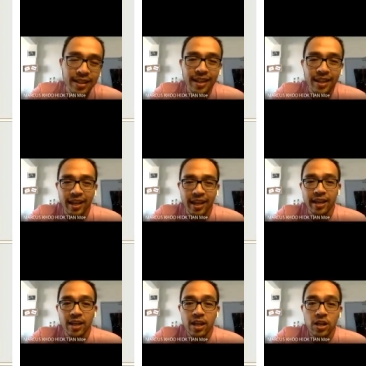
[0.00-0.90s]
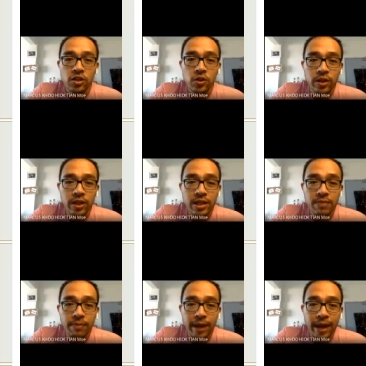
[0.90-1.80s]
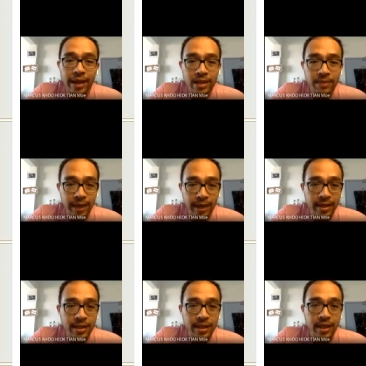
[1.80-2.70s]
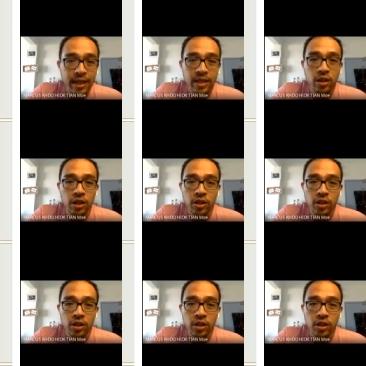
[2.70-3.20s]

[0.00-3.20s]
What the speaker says: Okay, so this blank space is called a